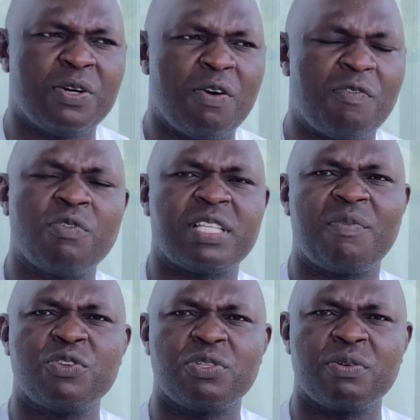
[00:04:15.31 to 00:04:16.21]
Of course, I've
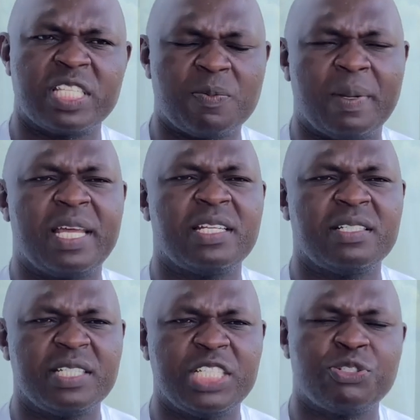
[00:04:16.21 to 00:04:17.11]
also
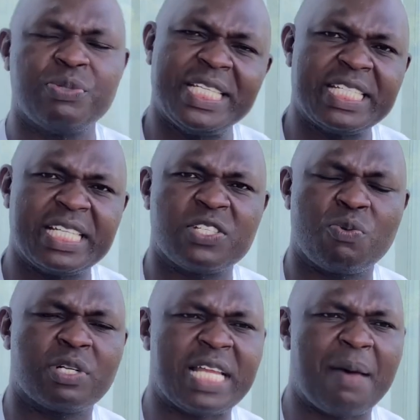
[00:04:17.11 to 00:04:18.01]
explained into details
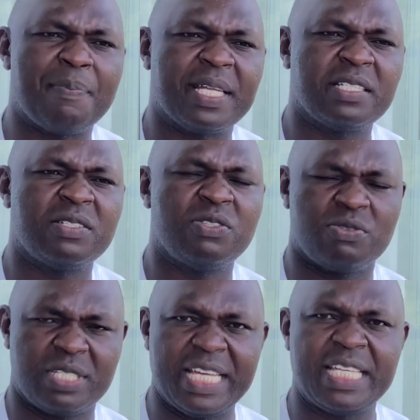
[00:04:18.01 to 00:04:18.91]
what happened
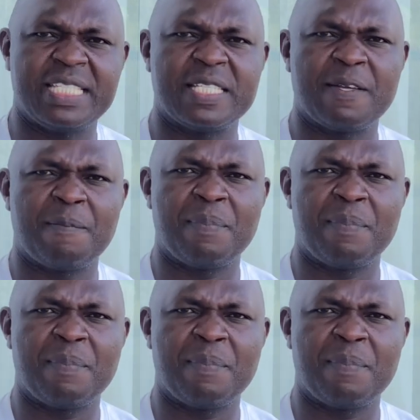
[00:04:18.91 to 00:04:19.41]
those days.